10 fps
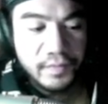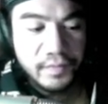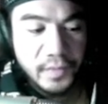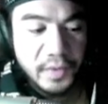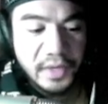
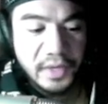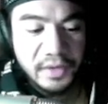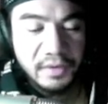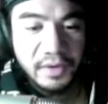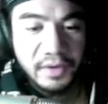okay, you know
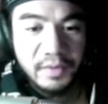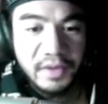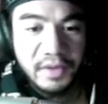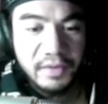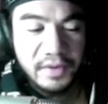what could be a
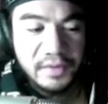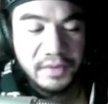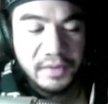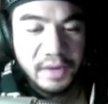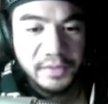third
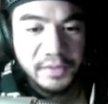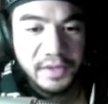option.